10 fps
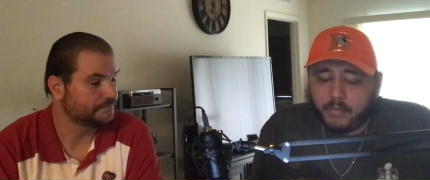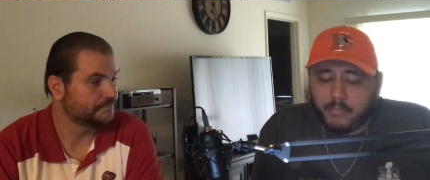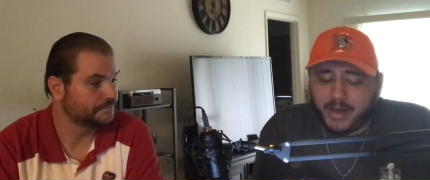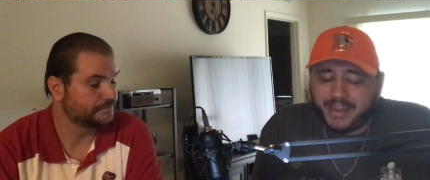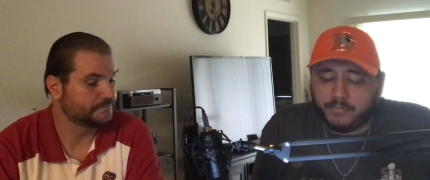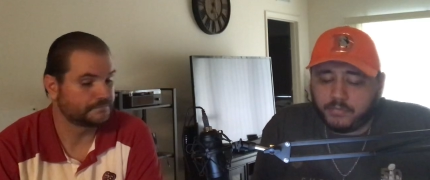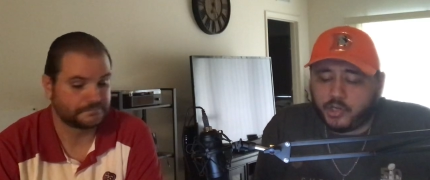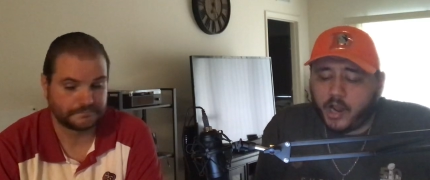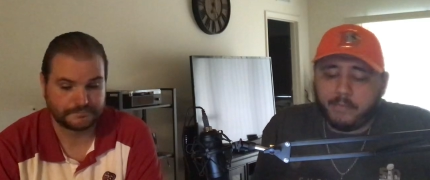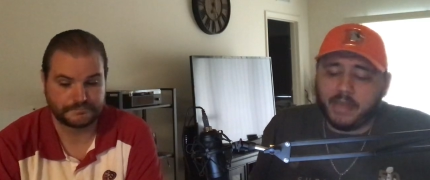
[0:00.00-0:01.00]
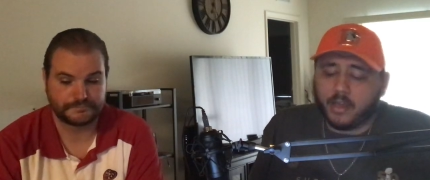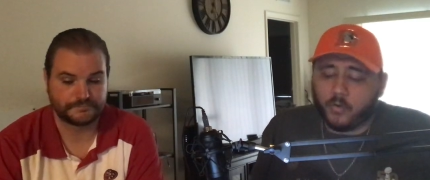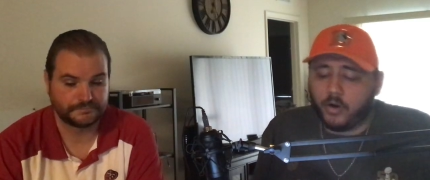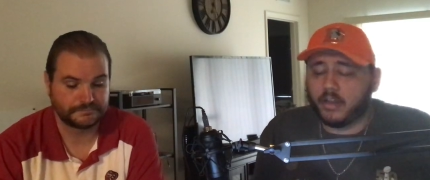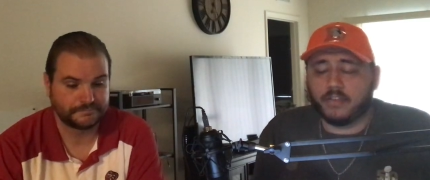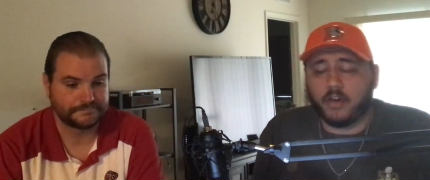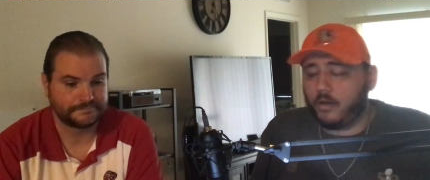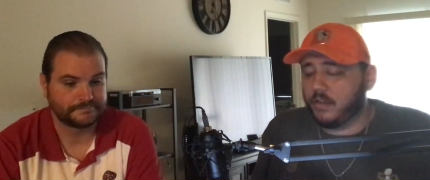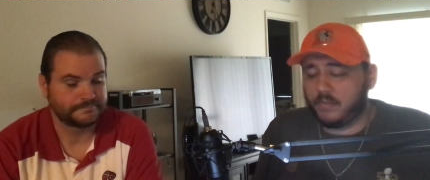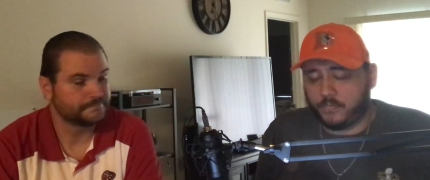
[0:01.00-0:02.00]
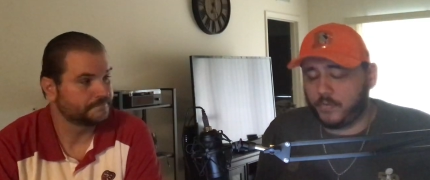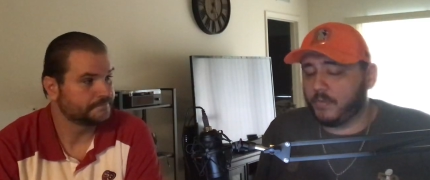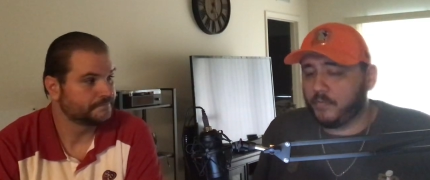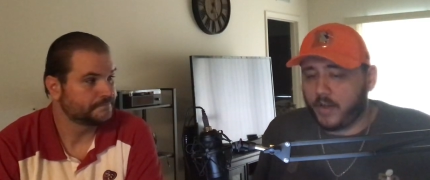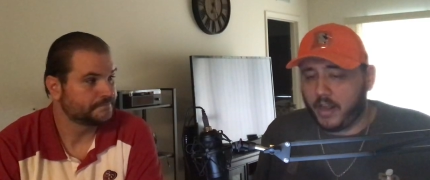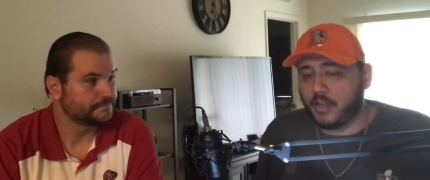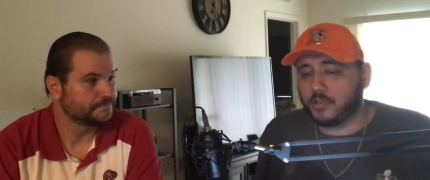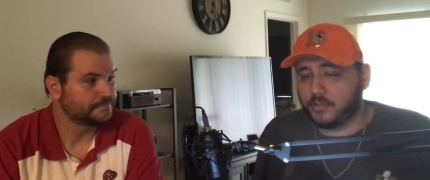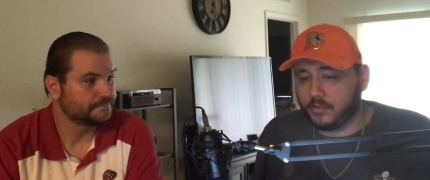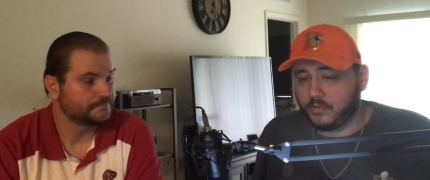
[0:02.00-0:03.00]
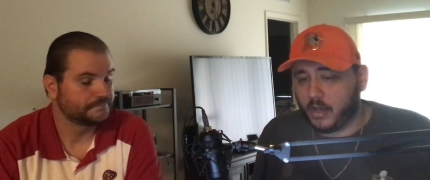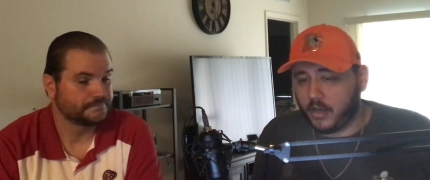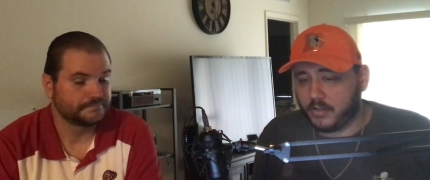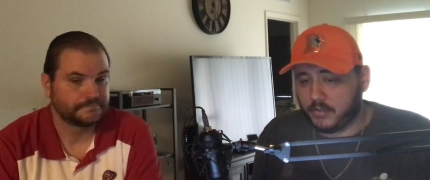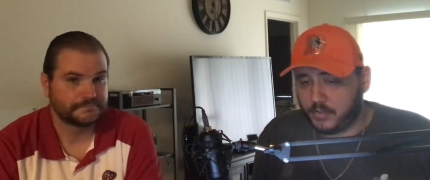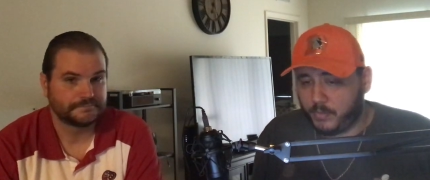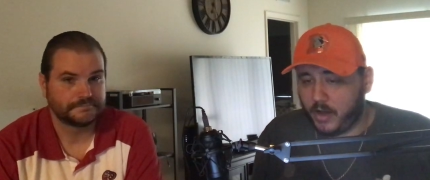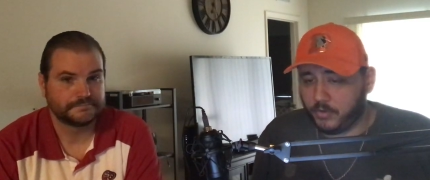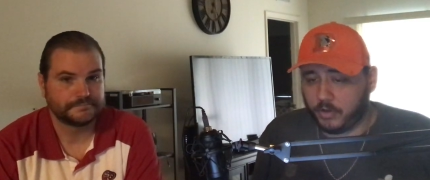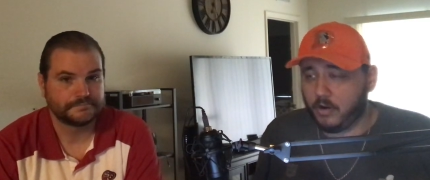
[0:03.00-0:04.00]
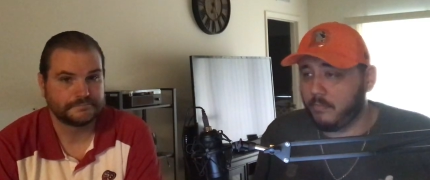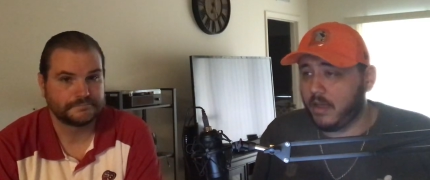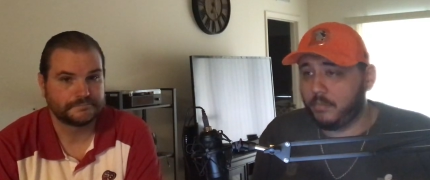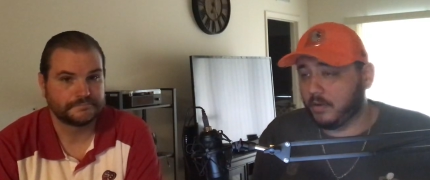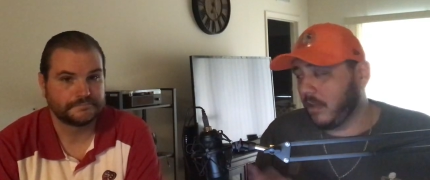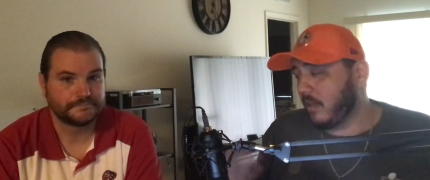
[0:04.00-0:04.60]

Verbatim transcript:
Speaker 1: Bay might try and make it work. It's always from the financial uh, spot with Green Bay, but